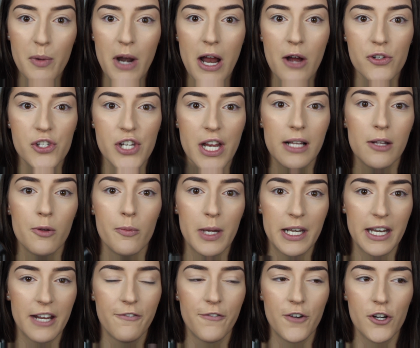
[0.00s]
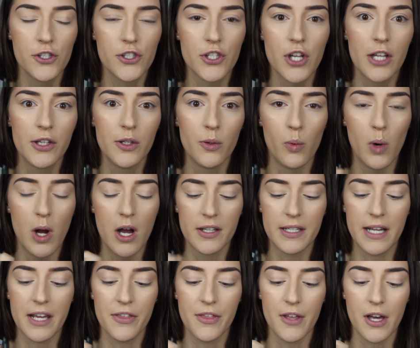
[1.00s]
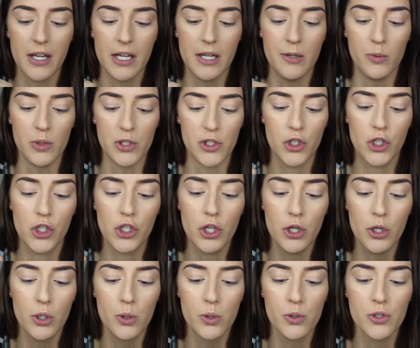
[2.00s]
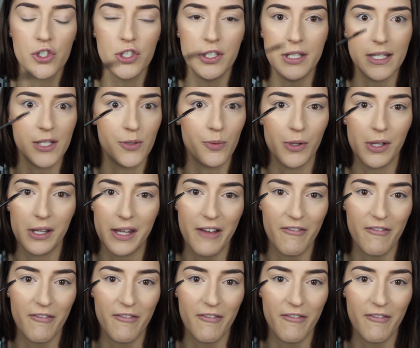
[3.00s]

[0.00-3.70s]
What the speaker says: the brow gel, when I first saw the wand I thought it was huge, this will